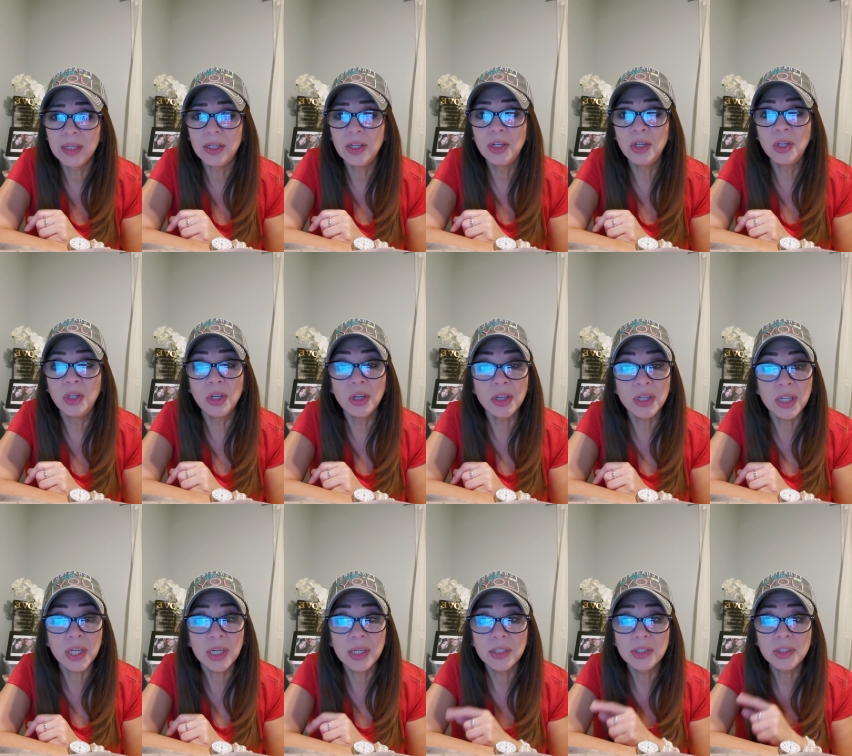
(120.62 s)

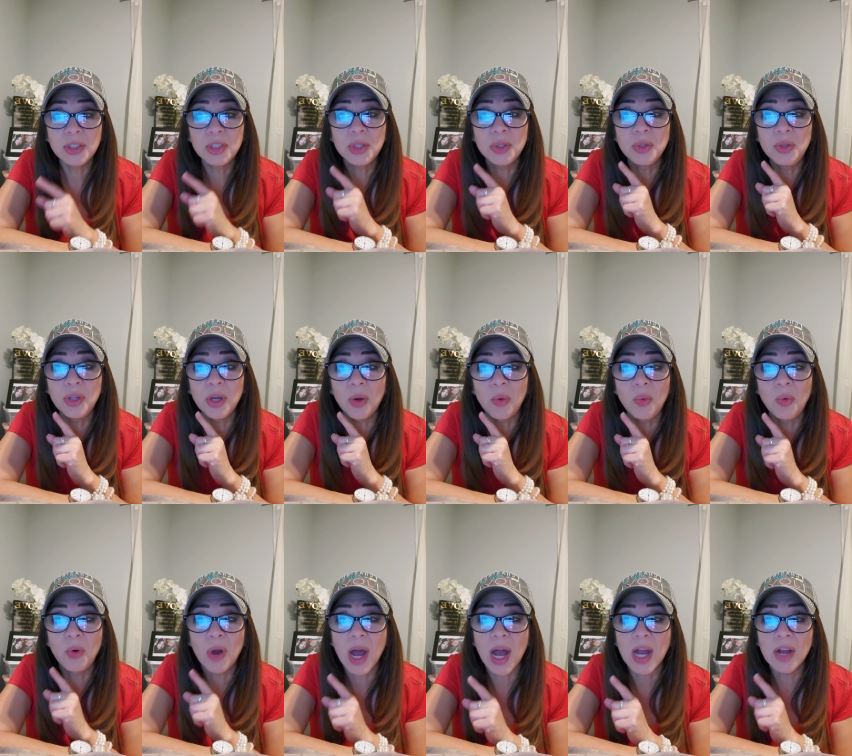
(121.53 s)
Look to the
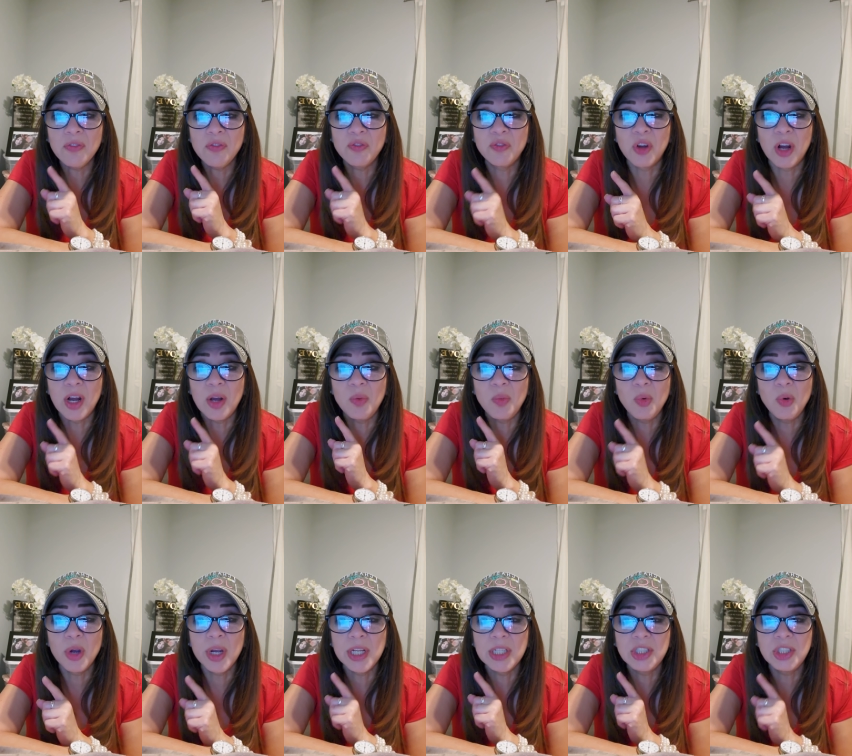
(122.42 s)
rock from
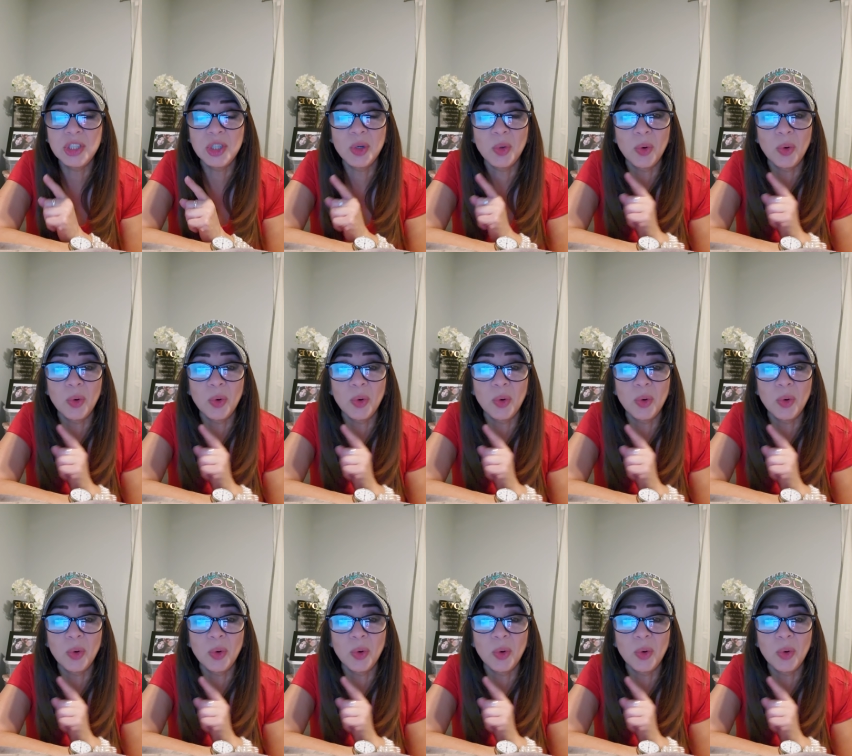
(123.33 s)
which you